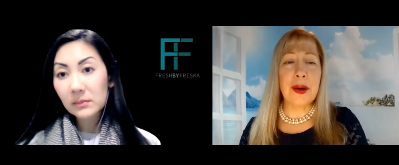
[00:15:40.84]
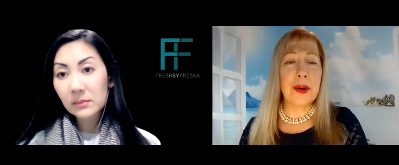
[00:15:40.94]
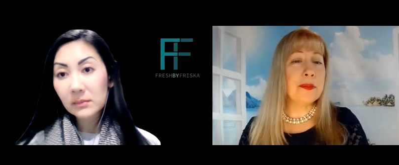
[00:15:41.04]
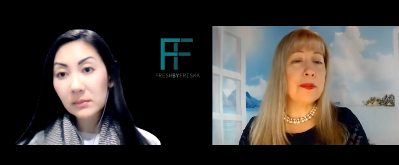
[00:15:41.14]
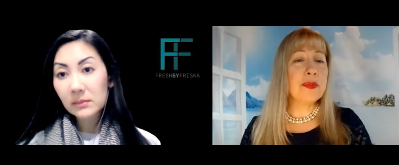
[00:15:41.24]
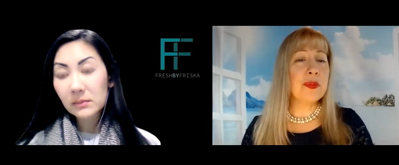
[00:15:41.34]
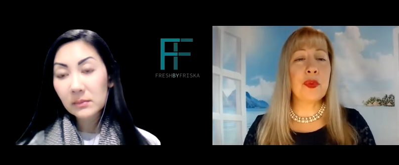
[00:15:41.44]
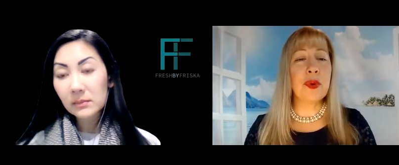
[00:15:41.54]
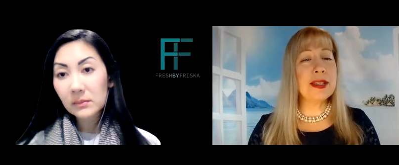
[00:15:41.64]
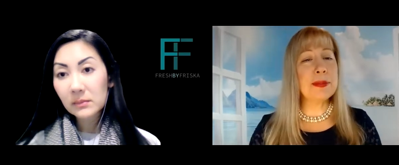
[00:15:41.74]
Speaker 1: Um,
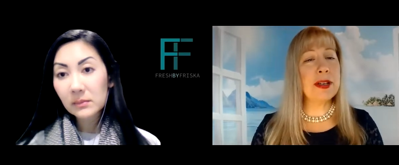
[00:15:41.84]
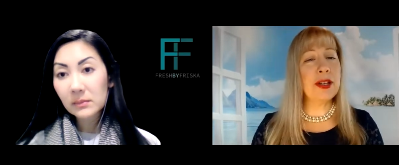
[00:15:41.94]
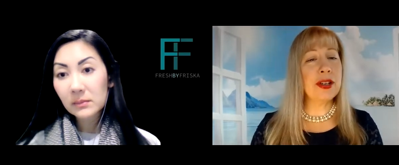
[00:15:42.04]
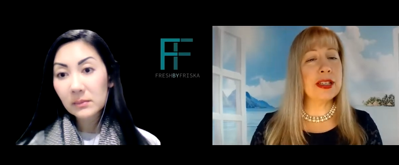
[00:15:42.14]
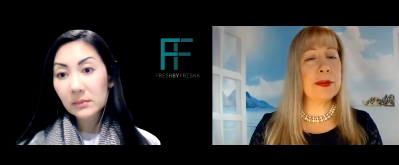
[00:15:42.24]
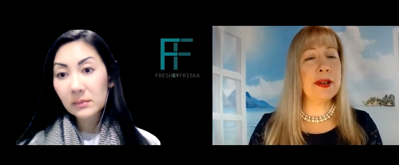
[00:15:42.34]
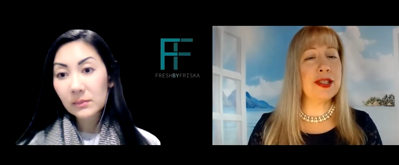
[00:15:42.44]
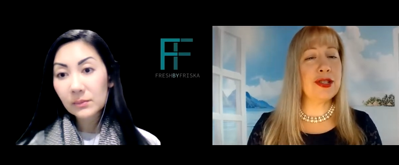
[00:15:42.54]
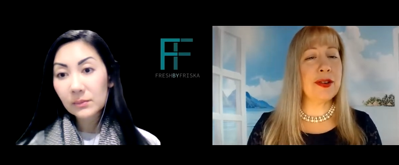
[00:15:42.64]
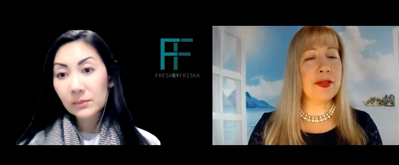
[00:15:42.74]
what has been your
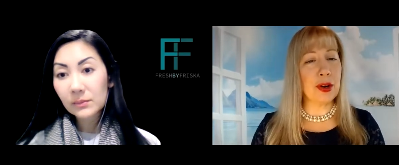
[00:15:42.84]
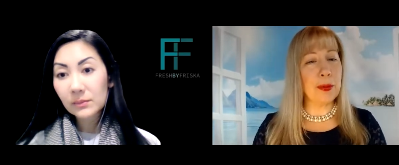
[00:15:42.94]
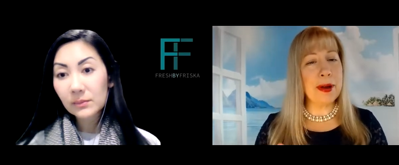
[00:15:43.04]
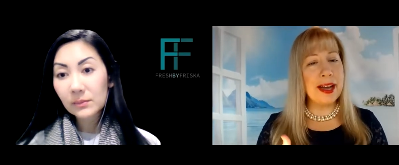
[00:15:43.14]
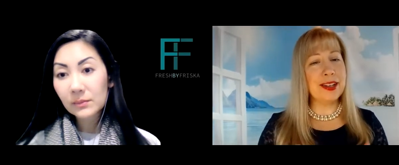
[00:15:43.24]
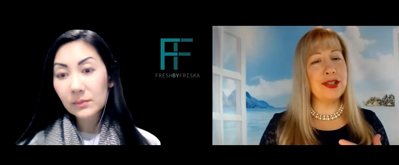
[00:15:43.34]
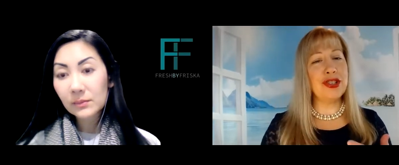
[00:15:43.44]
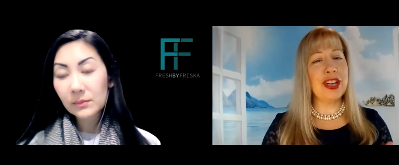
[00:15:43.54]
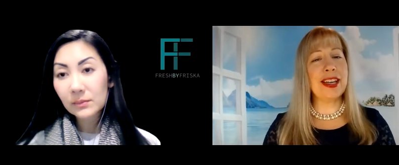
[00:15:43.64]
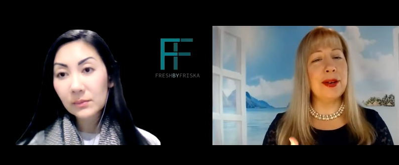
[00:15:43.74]
experience? Do you ever go back and
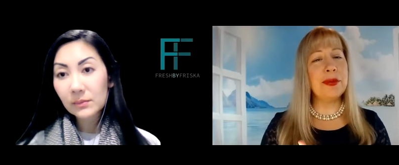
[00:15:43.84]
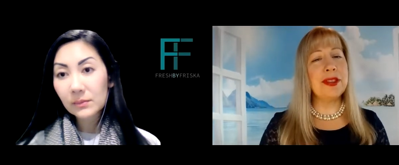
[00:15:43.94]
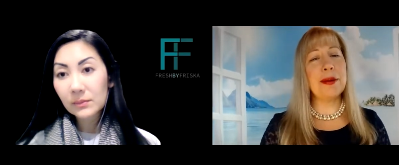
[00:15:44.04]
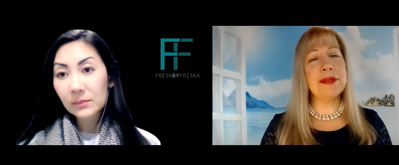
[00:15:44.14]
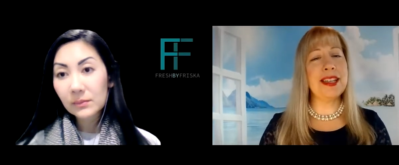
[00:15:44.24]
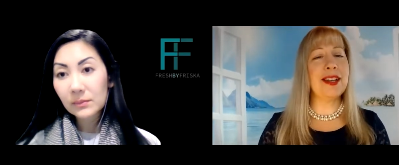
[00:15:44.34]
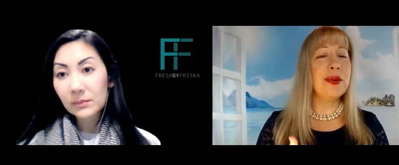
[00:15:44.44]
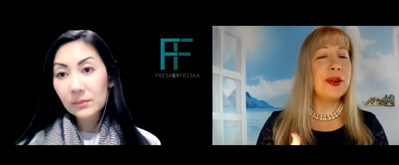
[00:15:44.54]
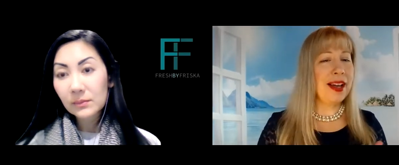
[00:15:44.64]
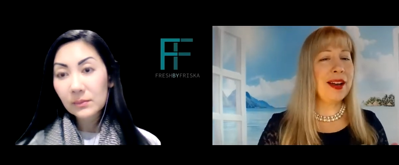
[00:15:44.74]
check in with them and say,
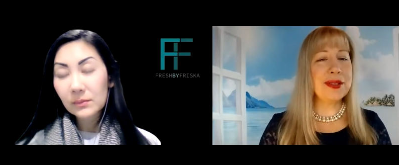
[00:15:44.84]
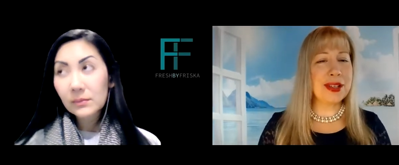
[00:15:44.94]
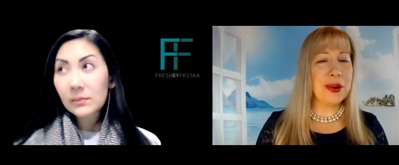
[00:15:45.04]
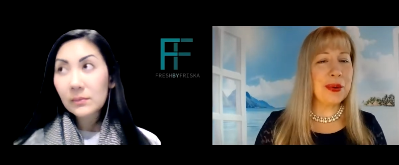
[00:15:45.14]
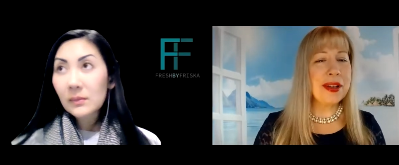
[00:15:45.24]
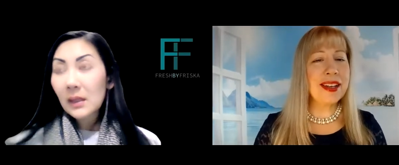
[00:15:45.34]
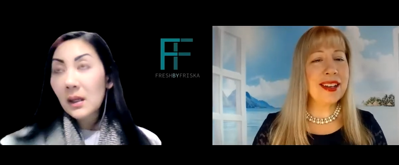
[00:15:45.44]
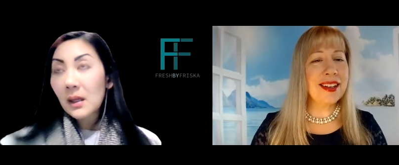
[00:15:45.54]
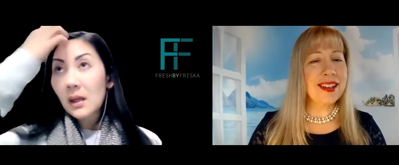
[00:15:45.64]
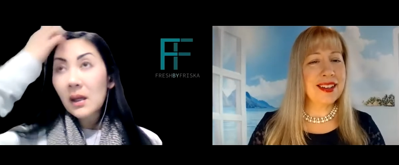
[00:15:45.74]
okay, how's it
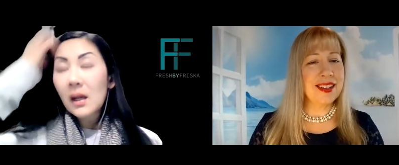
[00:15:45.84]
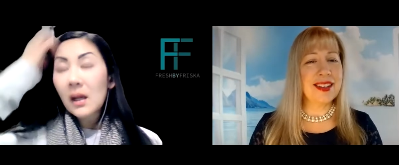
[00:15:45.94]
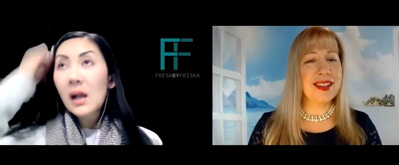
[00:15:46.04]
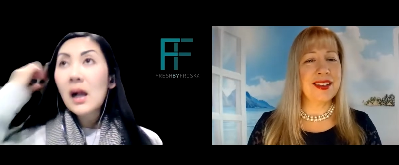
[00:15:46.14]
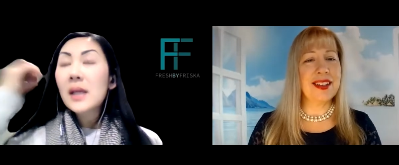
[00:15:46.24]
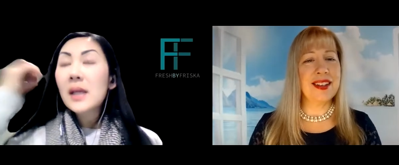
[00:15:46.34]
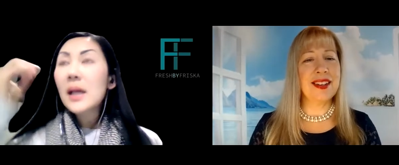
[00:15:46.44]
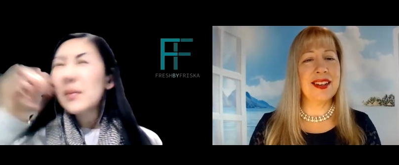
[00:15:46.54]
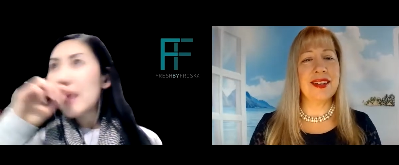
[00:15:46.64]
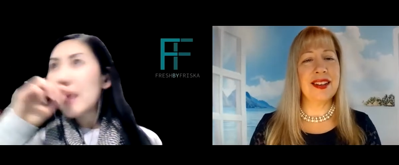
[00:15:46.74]
going?
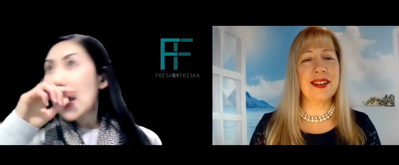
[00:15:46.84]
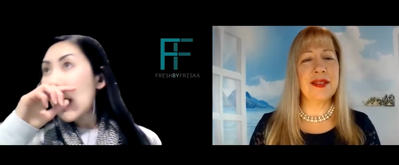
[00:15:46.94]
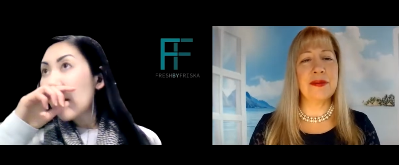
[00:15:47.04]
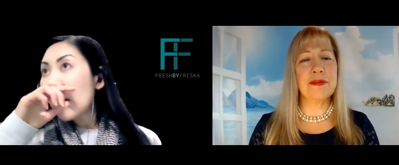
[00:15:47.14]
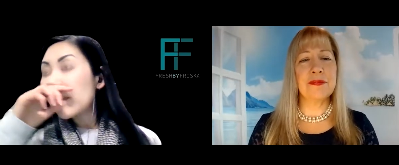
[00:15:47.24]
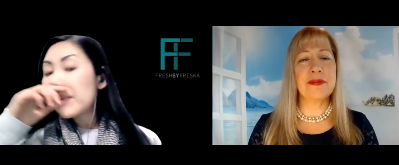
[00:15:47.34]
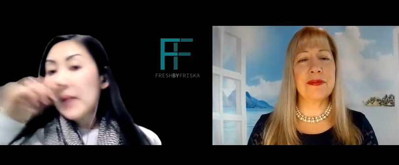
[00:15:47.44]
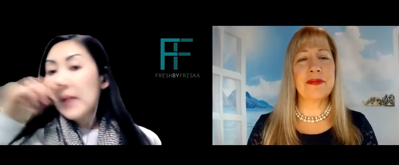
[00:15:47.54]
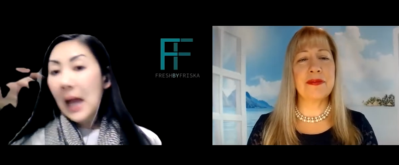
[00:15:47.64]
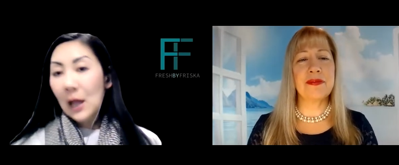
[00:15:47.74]
Speaker 2: Yep. Um,
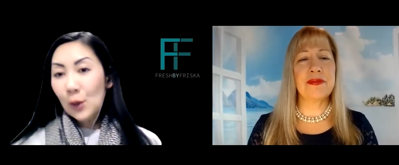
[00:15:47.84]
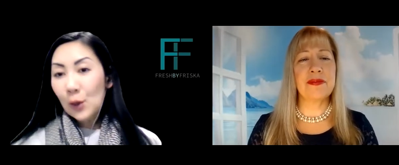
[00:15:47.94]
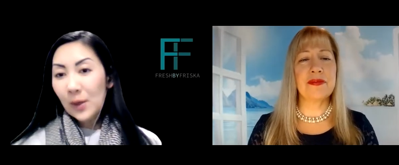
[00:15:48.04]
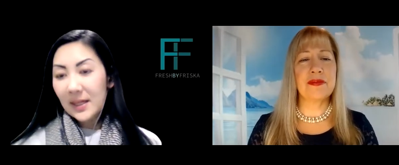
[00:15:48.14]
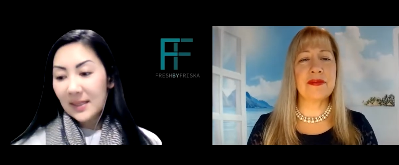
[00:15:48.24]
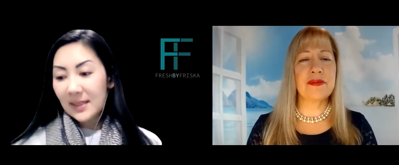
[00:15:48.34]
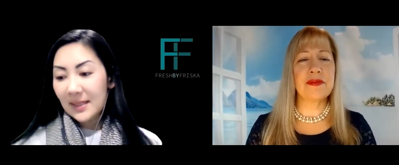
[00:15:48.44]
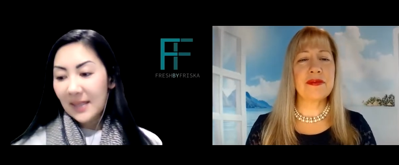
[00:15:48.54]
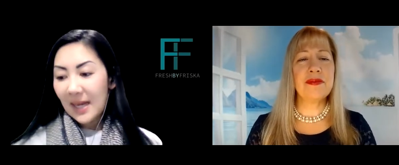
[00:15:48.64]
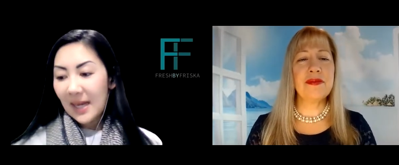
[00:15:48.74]
how long it's
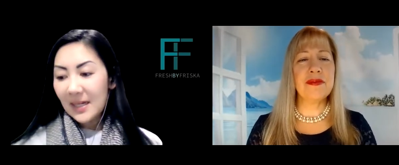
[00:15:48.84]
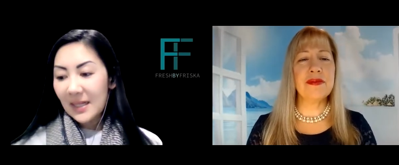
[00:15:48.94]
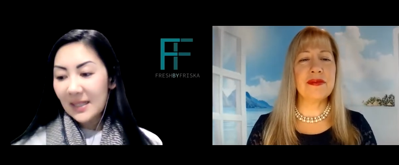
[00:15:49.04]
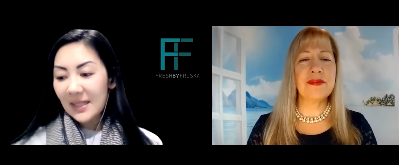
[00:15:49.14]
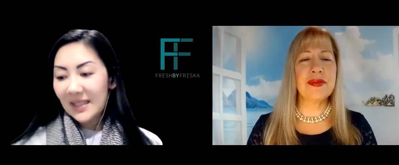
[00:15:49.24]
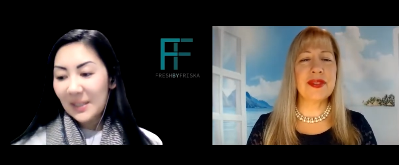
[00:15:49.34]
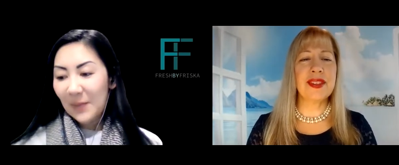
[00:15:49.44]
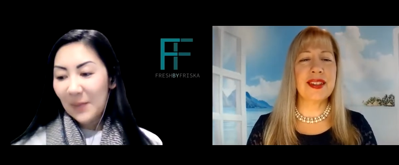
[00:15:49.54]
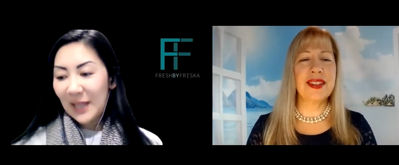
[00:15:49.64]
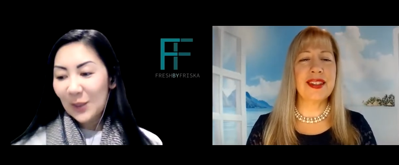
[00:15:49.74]
sustained is
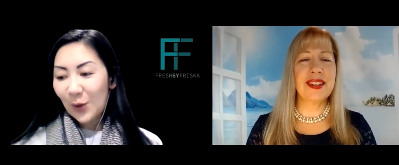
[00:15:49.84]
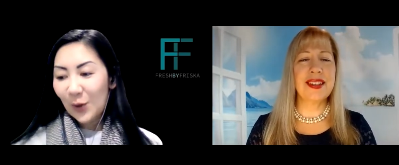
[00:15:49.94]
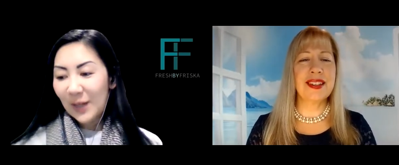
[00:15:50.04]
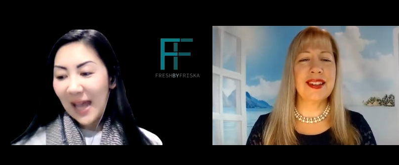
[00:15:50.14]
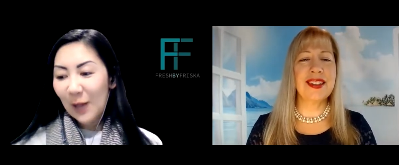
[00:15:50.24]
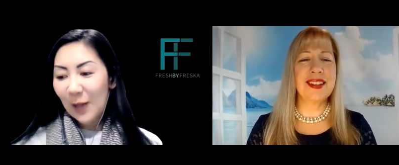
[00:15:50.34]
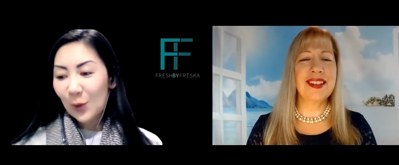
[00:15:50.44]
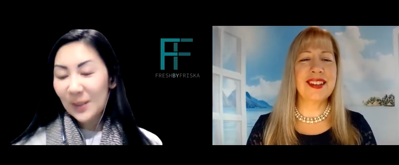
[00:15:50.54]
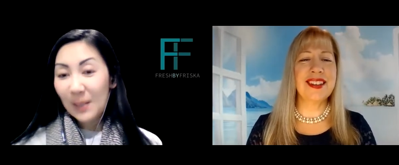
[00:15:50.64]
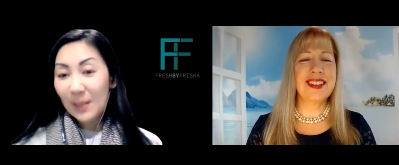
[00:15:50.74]
depends on how
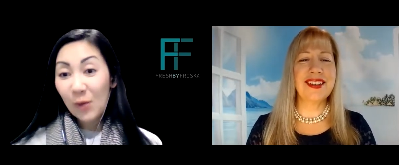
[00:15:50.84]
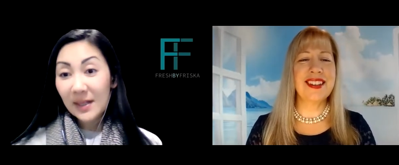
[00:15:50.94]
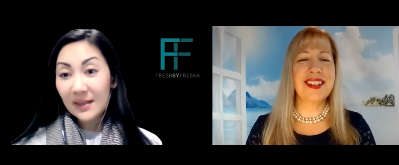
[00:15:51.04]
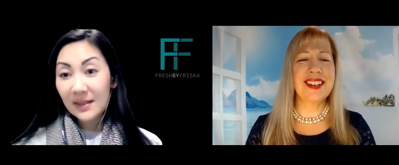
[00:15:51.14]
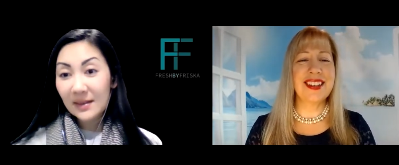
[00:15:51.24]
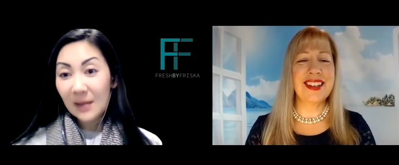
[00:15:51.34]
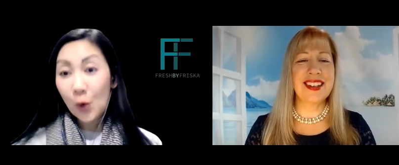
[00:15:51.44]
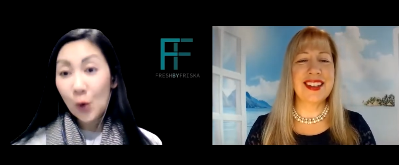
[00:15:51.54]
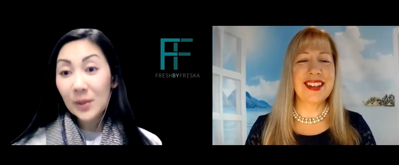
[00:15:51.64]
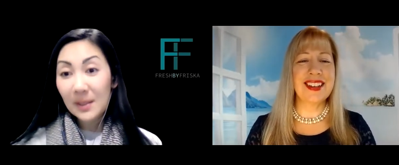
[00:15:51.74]
long someone is
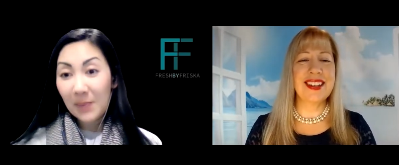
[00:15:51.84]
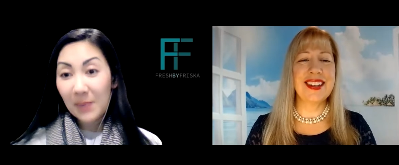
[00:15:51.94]
owns the